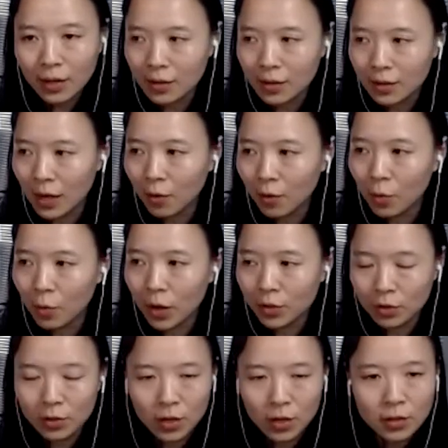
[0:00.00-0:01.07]
is that we want
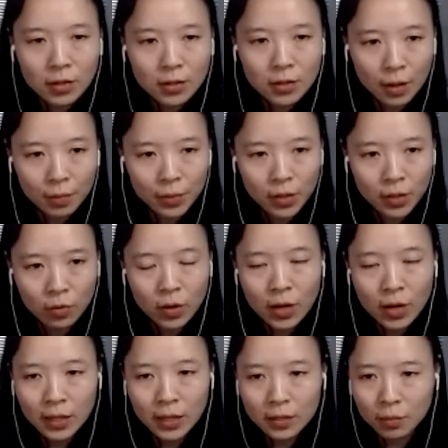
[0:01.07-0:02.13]
to learn a W
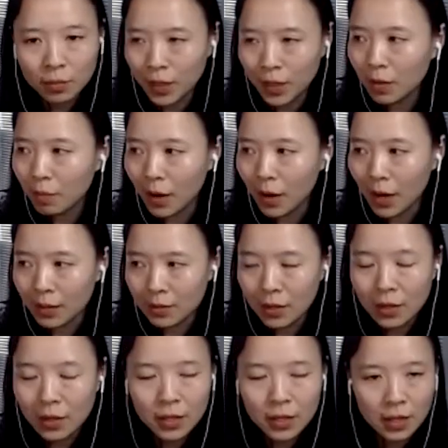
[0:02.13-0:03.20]
that minimizes
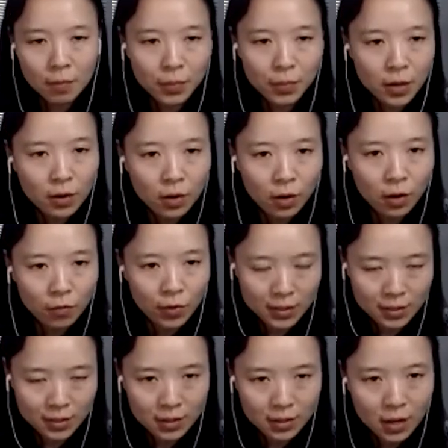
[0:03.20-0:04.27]
the empirical
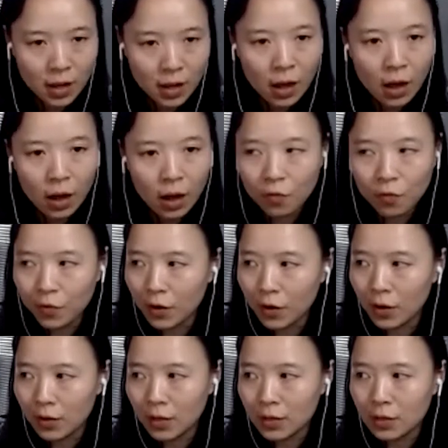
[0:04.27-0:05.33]
risk
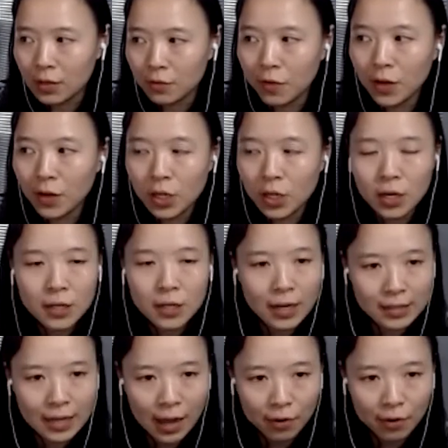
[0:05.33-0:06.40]
over this function class
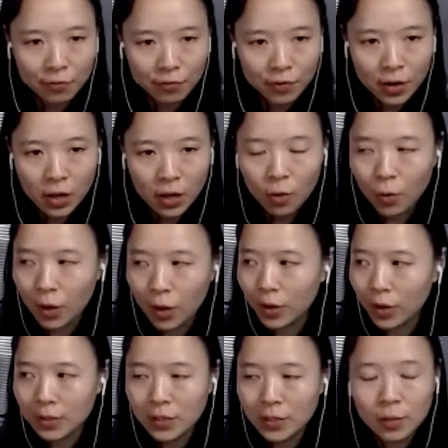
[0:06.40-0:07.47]
F where
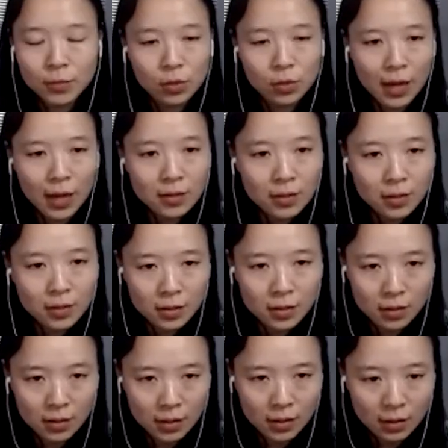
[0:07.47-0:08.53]
with some
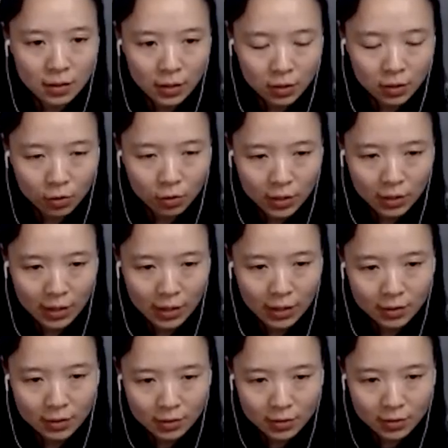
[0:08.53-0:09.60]
stochasticity encoded in
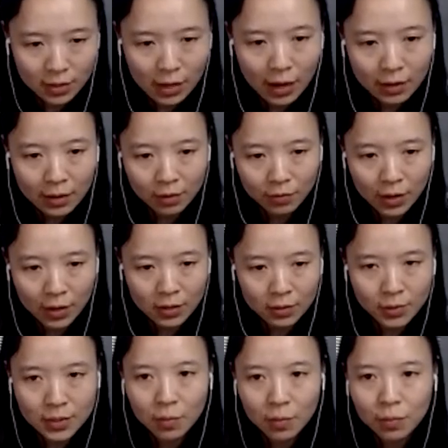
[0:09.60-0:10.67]
Cassie as a random
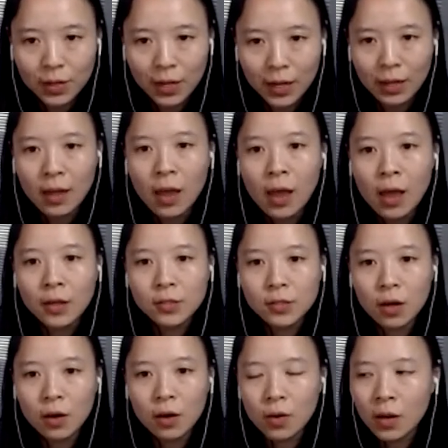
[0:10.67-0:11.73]
sampling.
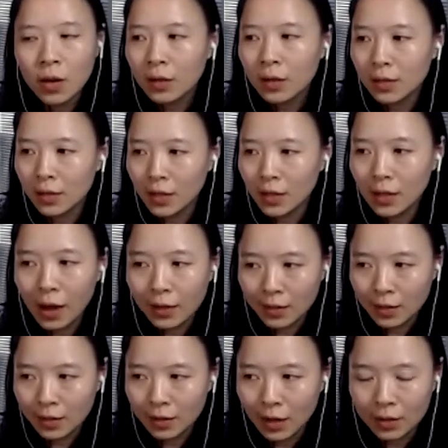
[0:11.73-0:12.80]
So the key
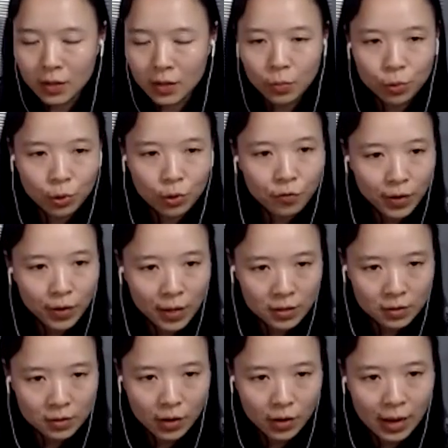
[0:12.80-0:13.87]
idea in the proof is
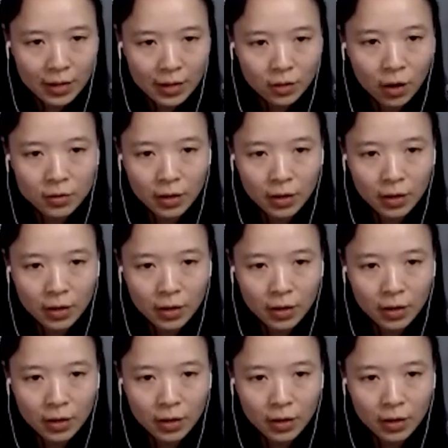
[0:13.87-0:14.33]
relies on the